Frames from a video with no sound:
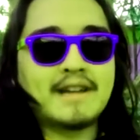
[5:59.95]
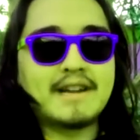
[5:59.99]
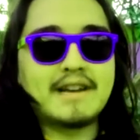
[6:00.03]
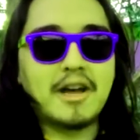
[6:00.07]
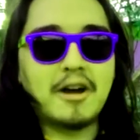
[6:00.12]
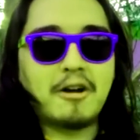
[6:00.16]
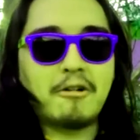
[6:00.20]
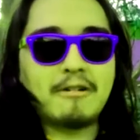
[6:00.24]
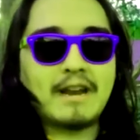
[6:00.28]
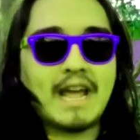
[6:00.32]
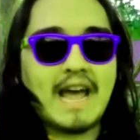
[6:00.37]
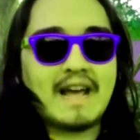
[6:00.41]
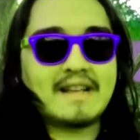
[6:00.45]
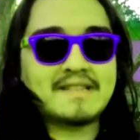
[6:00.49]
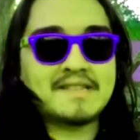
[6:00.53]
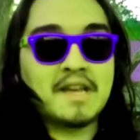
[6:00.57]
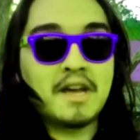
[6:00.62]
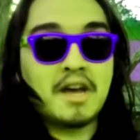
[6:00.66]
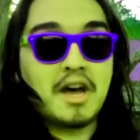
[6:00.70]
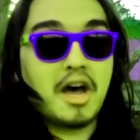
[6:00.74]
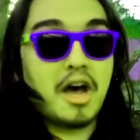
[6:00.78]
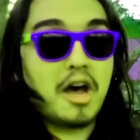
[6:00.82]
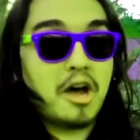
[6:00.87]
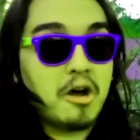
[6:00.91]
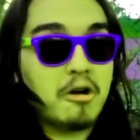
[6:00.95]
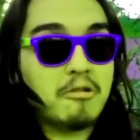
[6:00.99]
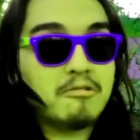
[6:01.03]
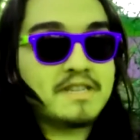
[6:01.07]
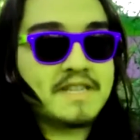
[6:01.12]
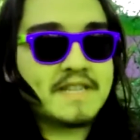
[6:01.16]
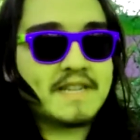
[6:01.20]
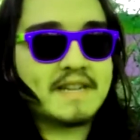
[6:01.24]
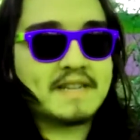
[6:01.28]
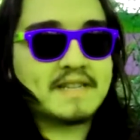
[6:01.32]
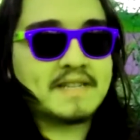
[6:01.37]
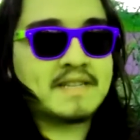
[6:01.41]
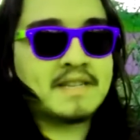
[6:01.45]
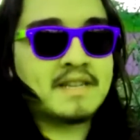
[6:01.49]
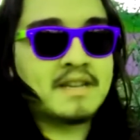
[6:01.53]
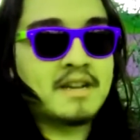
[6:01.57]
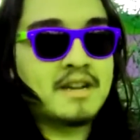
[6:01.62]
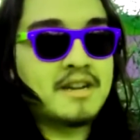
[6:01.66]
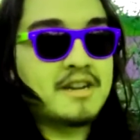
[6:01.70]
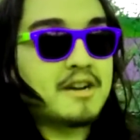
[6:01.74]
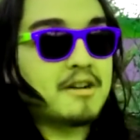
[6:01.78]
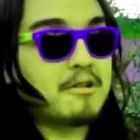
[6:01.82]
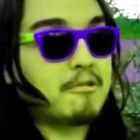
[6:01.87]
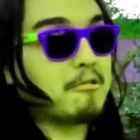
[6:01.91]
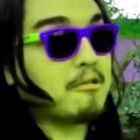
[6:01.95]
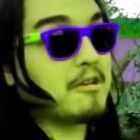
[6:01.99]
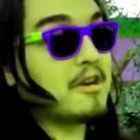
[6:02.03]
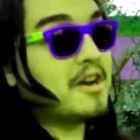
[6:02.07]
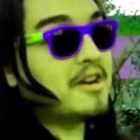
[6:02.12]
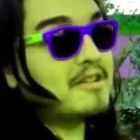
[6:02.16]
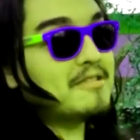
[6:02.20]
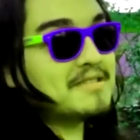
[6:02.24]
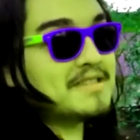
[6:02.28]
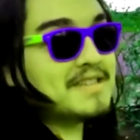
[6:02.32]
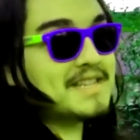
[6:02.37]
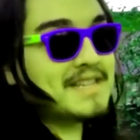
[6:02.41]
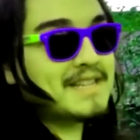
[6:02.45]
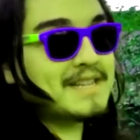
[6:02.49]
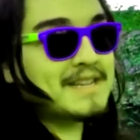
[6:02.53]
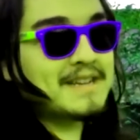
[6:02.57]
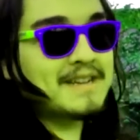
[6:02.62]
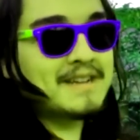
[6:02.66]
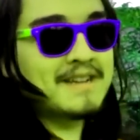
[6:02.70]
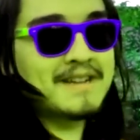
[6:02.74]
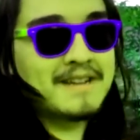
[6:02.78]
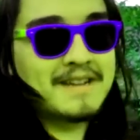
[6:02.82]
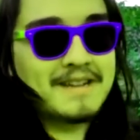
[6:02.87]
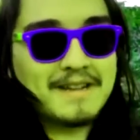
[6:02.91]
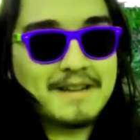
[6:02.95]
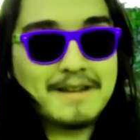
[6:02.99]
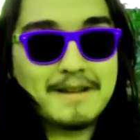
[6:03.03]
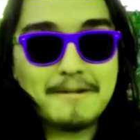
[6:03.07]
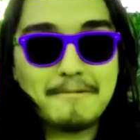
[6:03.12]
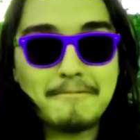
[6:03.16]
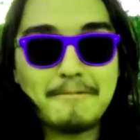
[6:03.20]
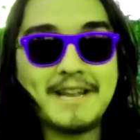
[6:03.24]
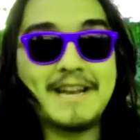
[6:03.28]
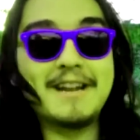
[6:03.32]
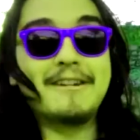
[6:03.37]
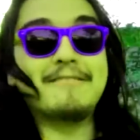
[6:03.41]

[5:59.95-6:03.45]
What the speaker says: known as a hostess or a host. We